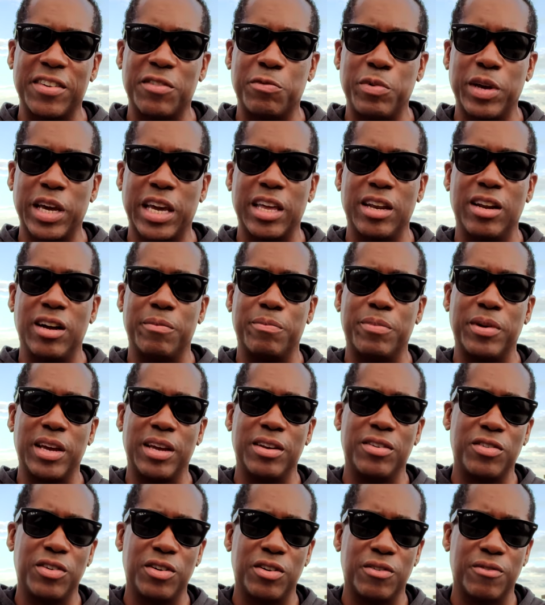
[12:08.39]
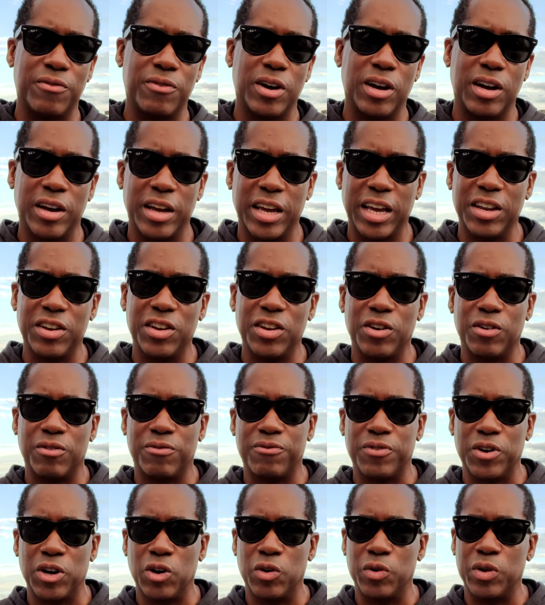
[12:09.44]
picking up into your uh, into your
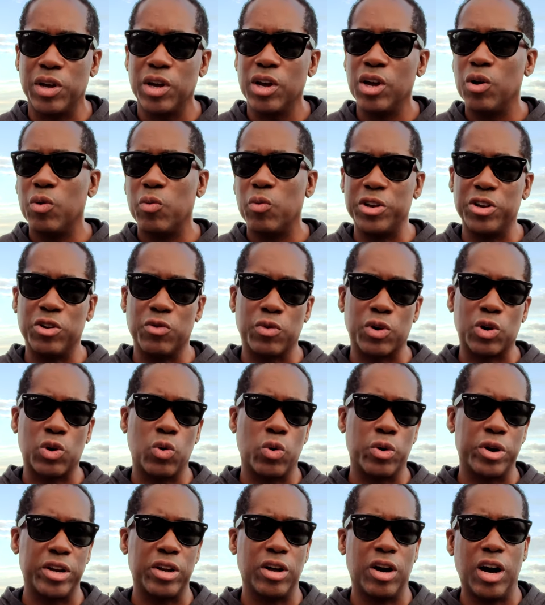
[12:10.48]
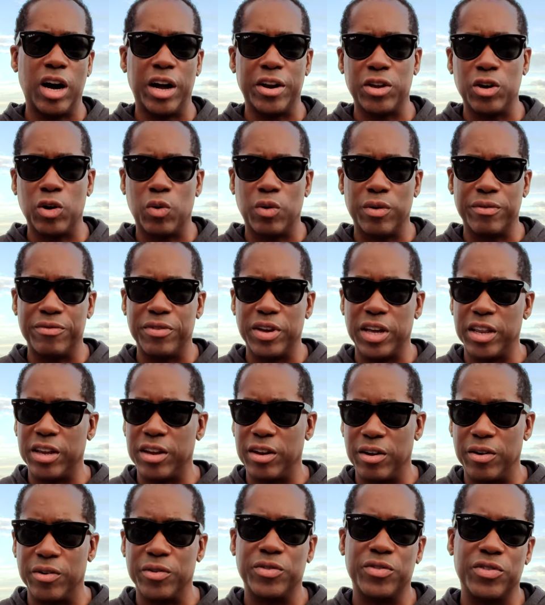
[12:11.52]
phone when you're recording audio or
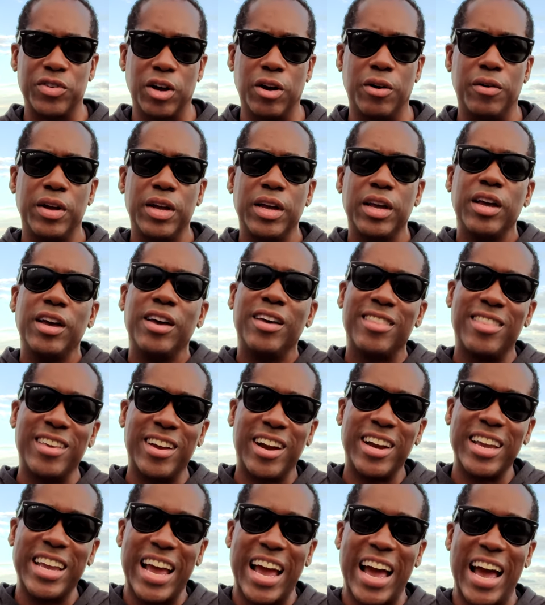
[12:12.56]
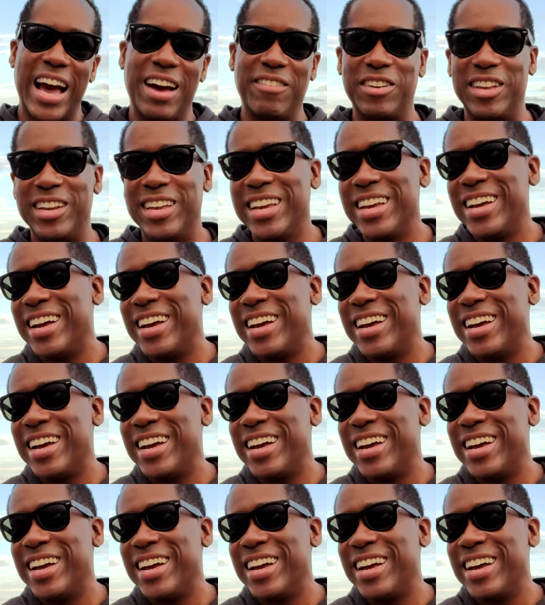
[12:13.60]
video. So there you have it.